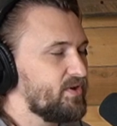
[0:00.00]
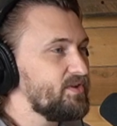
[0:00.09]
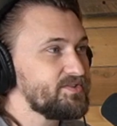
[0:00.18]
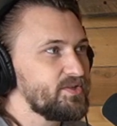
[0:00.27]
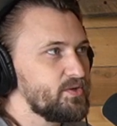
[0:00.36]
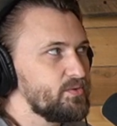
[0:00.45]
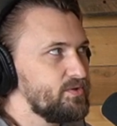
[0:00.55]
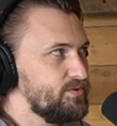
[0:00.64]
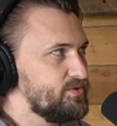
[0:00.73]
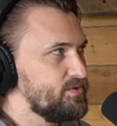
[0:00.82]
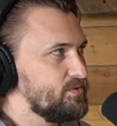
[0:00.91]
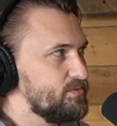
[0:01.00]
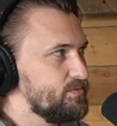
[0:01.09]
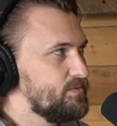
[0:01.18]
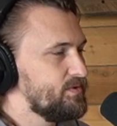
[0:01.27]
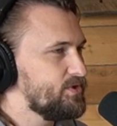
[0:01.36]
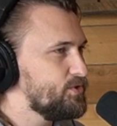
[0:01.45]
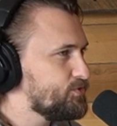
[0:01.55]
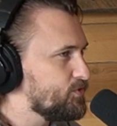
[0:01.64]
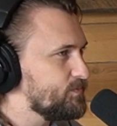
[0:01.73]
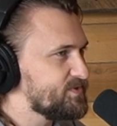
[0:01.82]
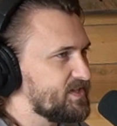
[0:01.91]
also you do
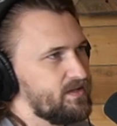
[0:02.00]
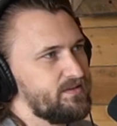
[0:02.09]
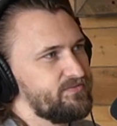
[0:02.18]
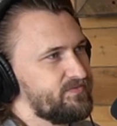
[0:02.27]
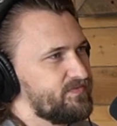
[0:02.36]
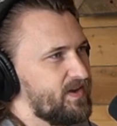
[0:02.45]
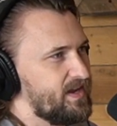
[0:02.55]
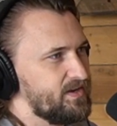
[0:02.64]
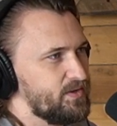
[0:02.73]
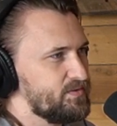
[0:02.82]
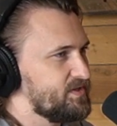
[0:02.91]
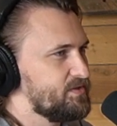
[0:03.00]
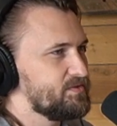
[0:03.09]
YouTube stuff. I know that you're